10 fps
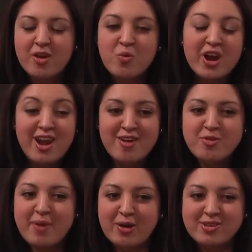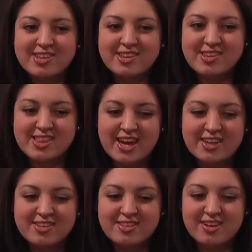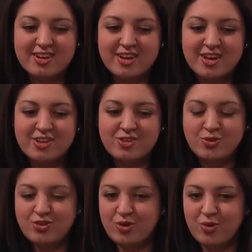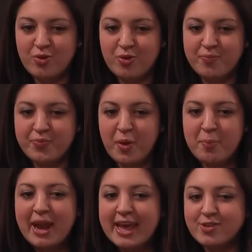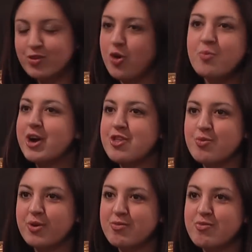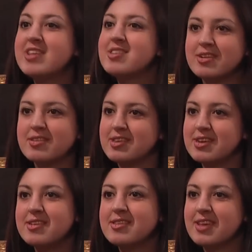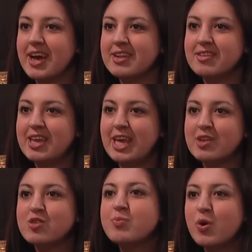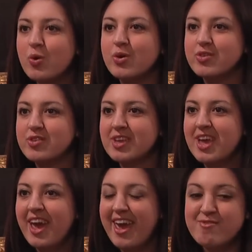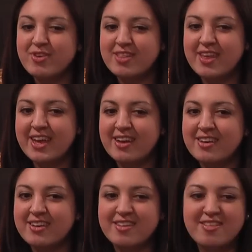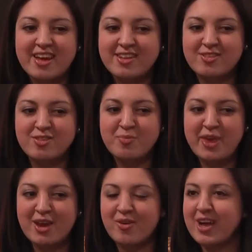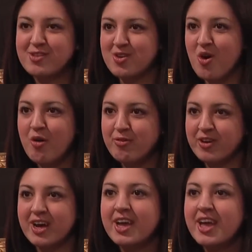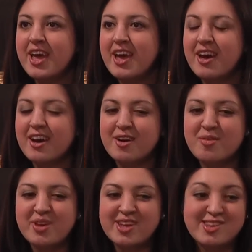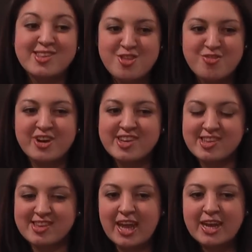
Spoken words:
What I love about it is that Dutilleux plays so much with resonances, and he explores everything that the piano has to offer, because it's such a versatile